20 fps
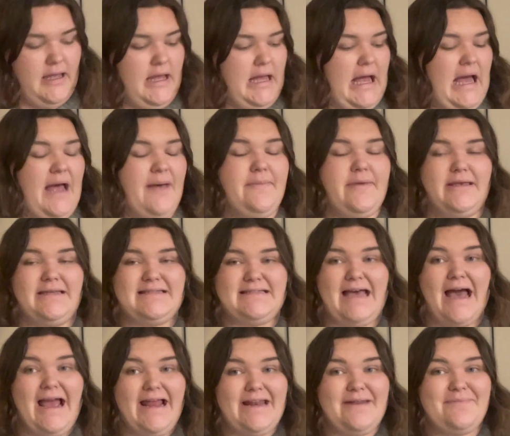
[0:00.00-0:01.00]
I'm
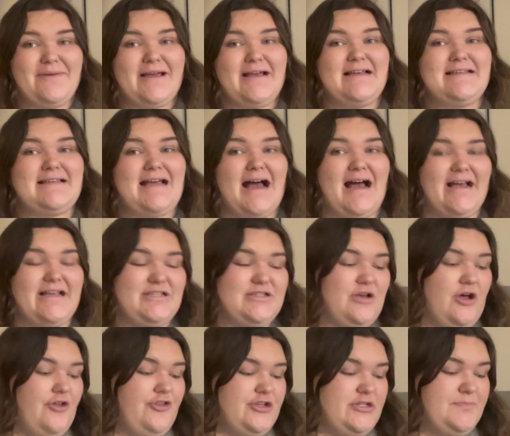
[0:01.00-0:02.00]
excited because I
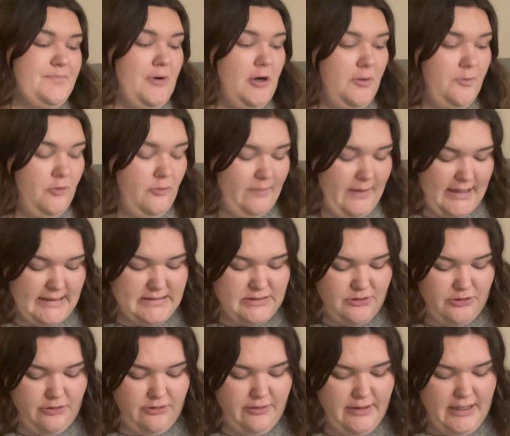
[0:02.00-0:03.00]
saw this purple
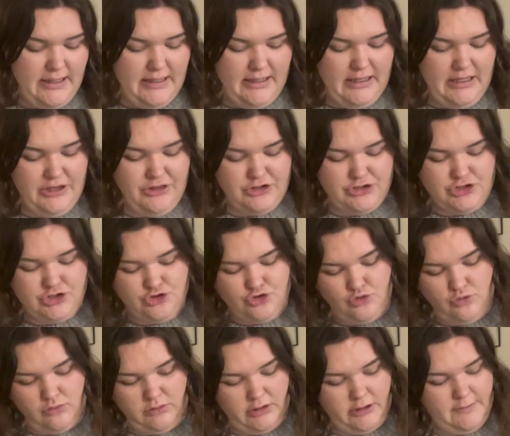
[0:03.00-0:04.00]
basil in the
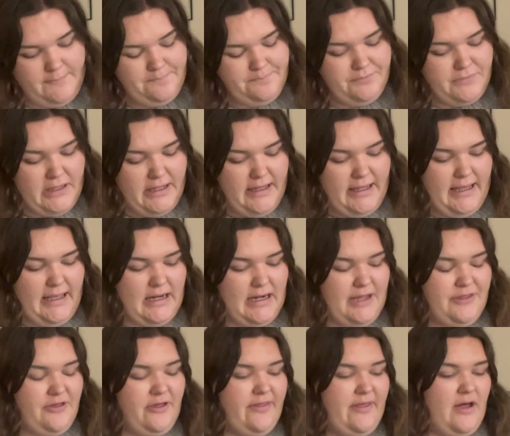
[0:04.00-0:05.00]
store and I
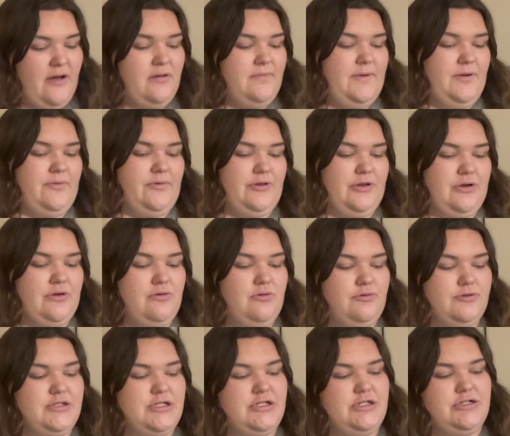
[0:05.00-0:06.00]
thought that would be really
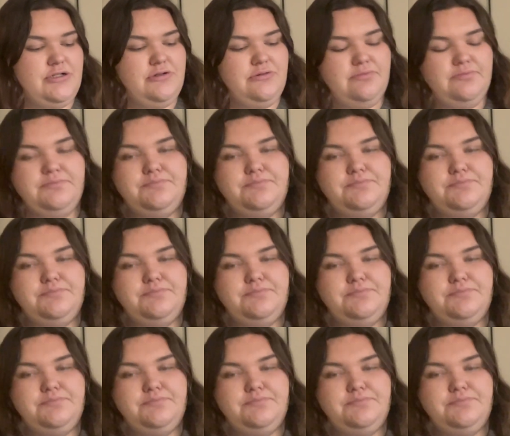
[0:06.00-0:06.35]
cool to do.